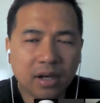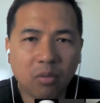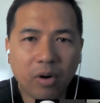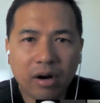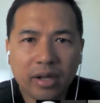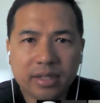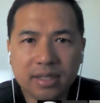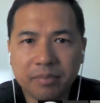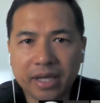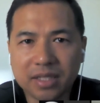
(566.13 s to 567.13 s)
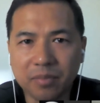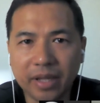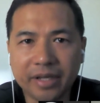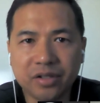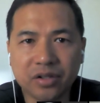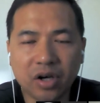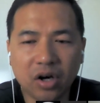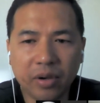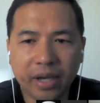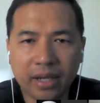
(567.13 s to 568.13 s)
where is the best place to
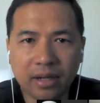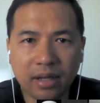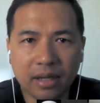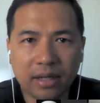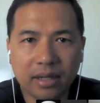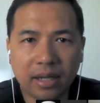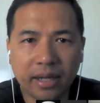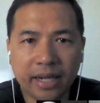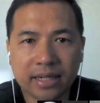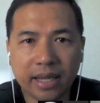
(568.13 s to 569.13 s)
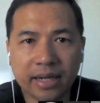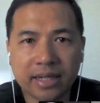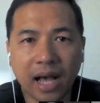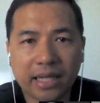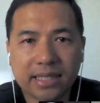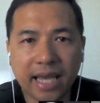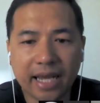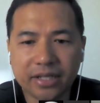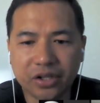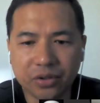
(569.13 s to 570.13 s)
go and
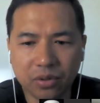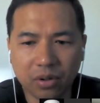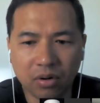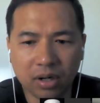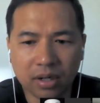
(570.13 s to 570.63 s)
contact you, or